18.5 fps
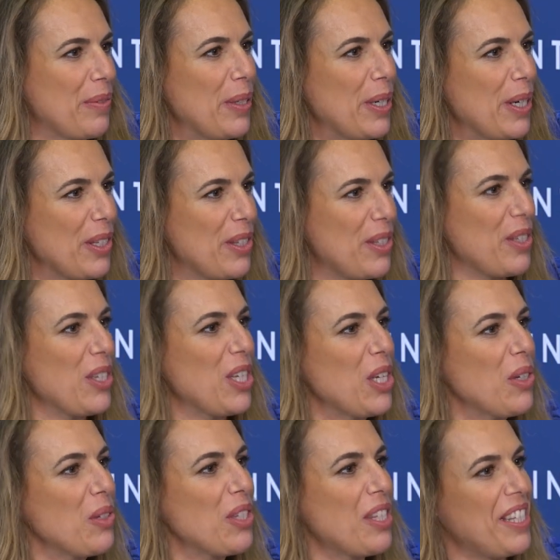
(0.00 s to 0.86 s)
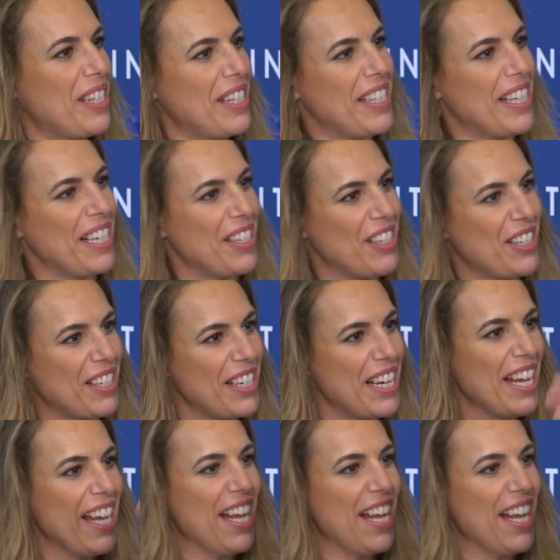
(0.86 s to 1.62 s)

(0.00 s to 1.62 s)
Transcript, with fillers: We also use such